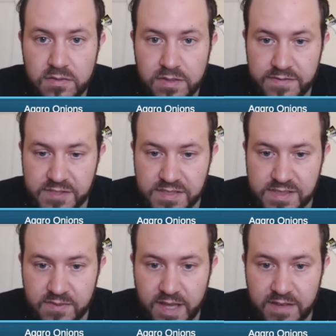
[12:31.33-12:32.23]
We've just
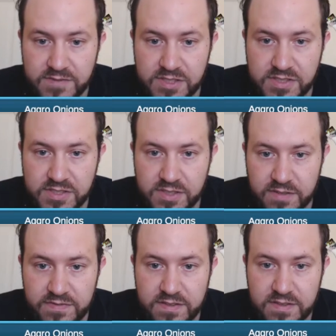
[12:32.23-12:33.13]
we have just
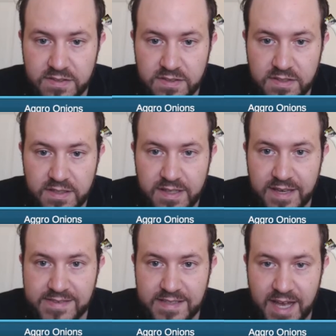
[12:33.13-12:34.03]
enough. He
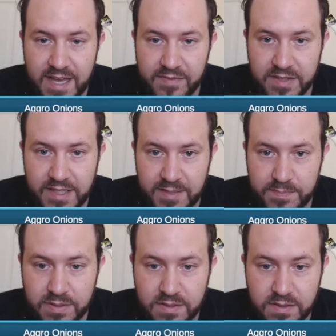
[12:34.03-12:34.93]
has to not have a leap.
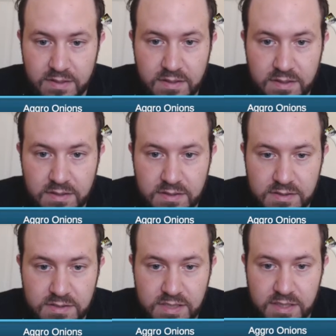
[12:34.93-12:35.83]

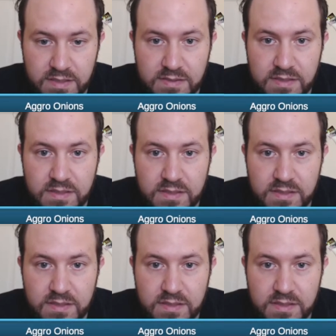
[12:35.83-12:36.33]
Jeez.